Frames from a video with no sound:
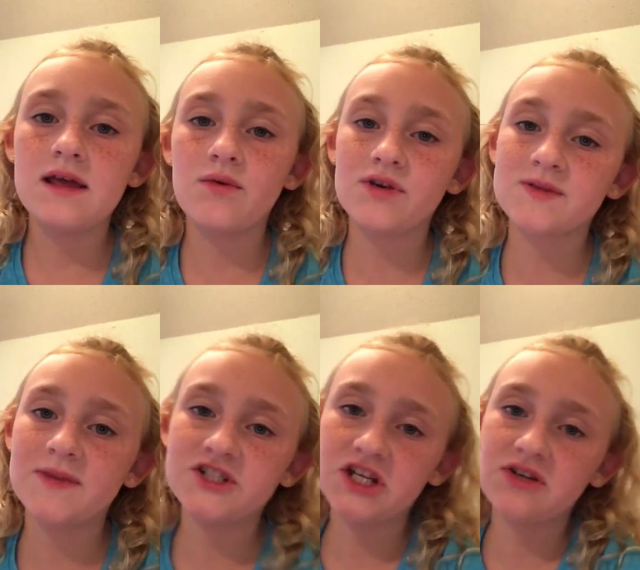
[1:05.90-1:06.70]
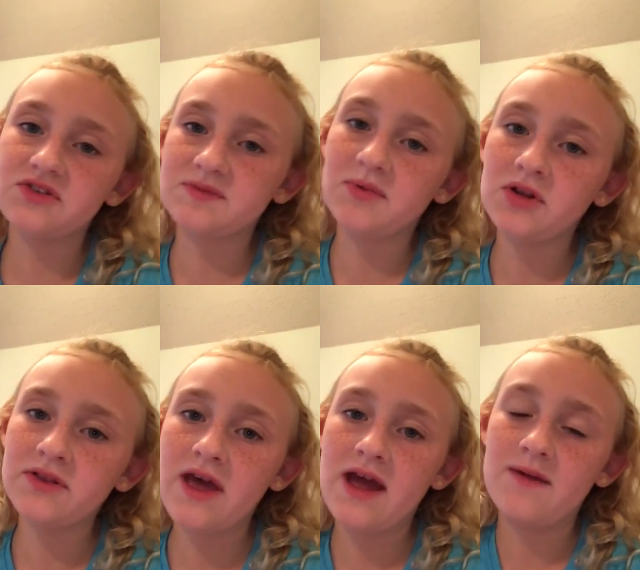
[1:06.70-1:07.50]
it was my channel's
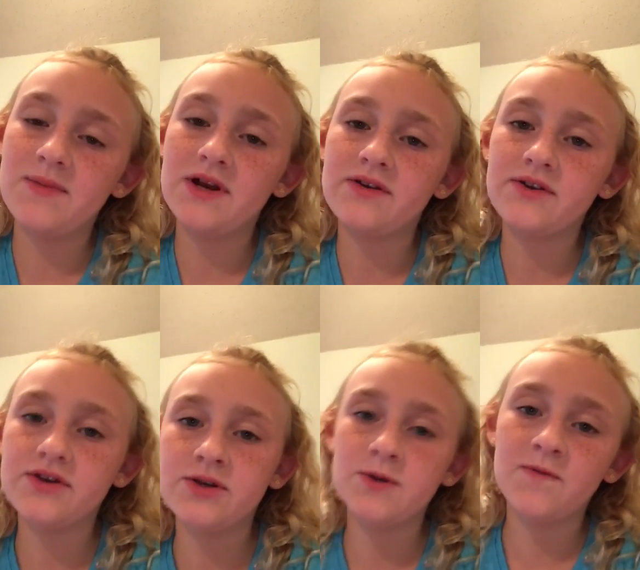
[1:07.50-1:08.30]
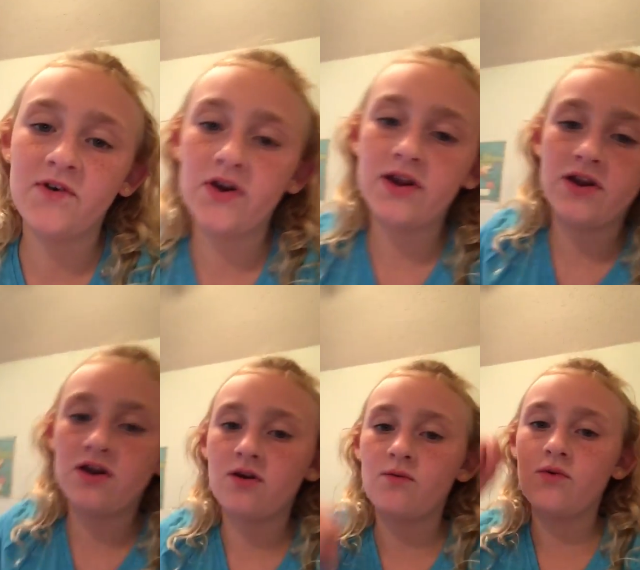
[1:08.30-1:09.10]
birthday. I've been on YouTube for a
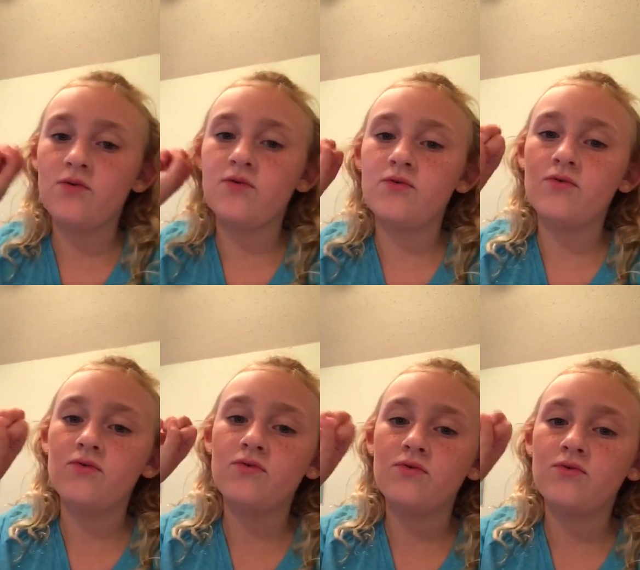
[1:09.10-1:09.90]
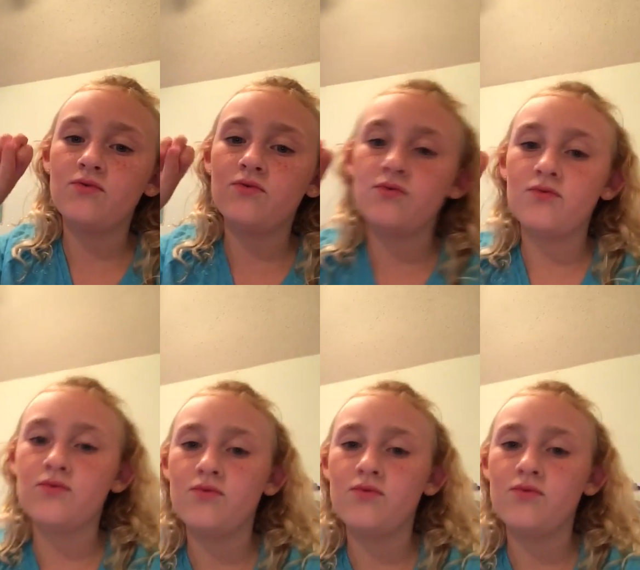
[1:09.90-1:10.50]
year. Woohoo!